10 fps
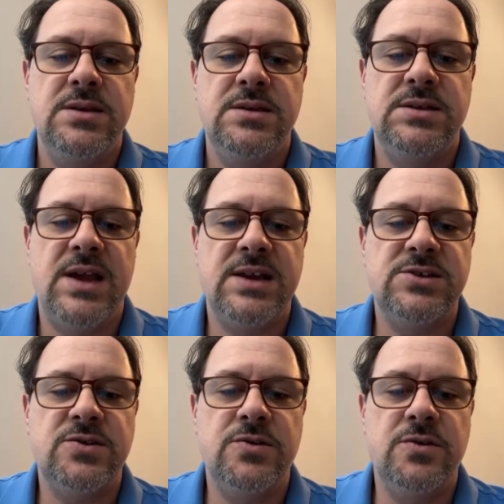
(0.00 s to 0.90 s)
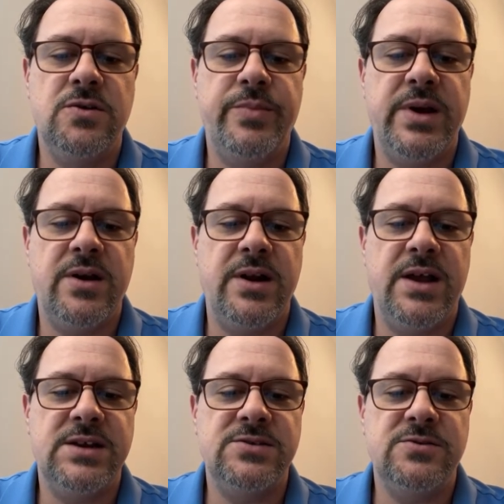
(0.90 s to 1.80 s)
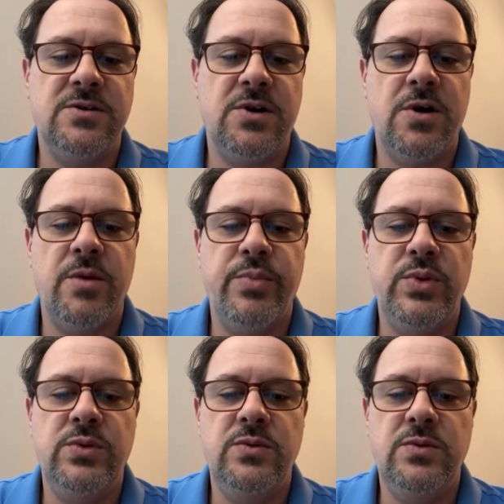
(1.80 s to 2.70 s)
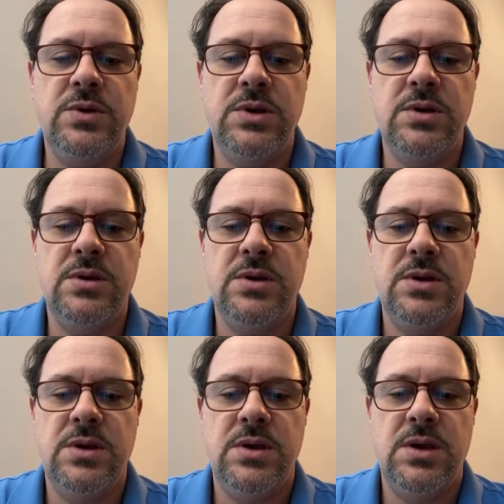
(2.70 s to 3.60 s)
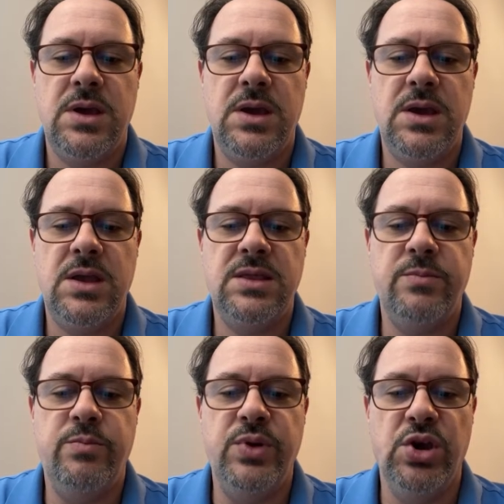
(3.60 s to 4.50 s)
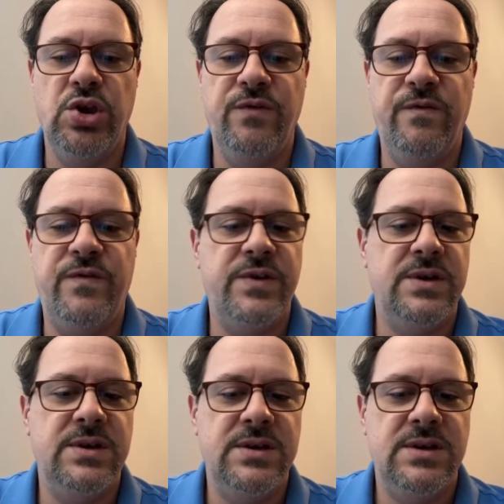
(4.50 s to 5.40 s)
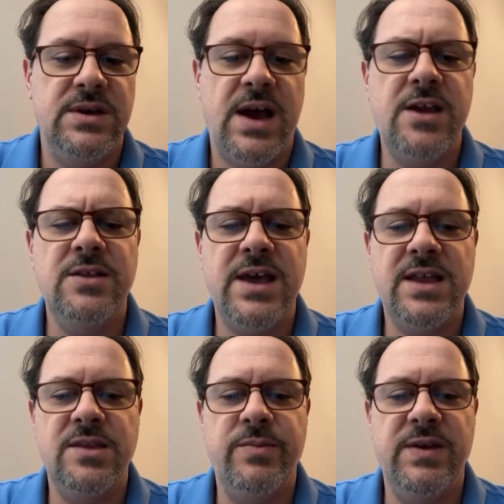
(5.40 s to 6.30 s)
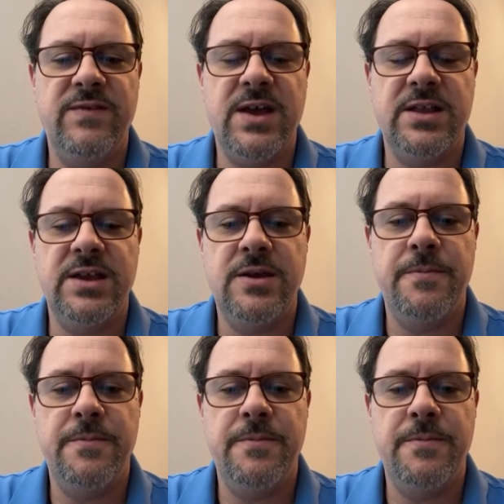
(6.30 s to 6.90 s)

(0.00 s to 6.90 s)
tactical Pterodactyl harpoon, and the beef. How are you liking the beef, Kelly?